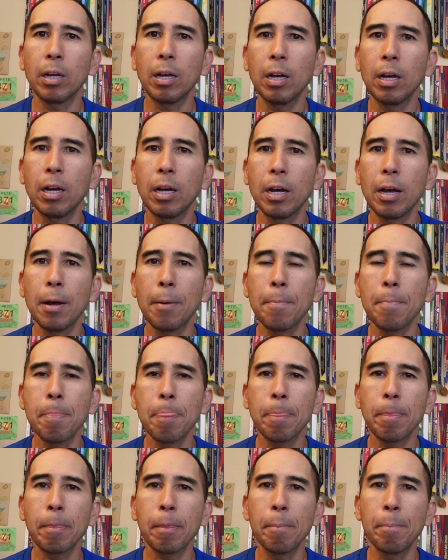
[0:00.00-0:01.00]
uh,
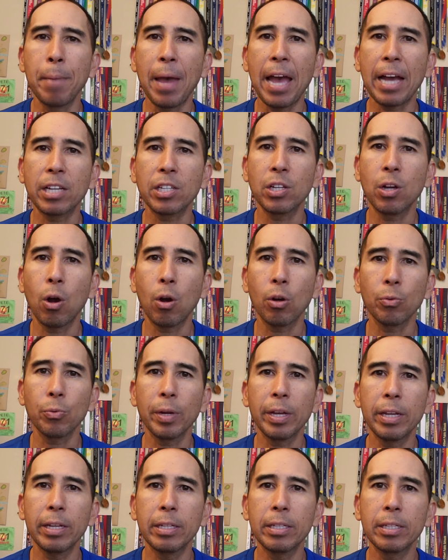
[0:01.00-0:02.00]
max heart
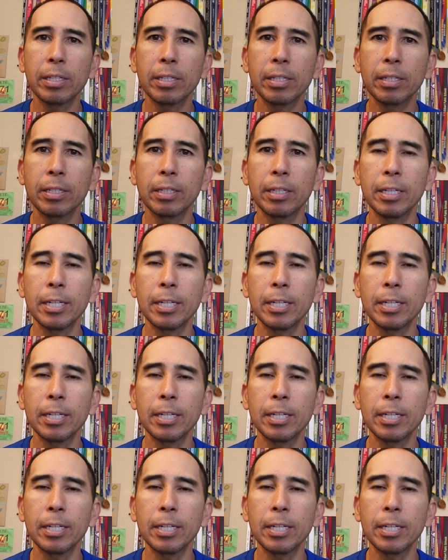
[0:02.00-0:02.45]
rate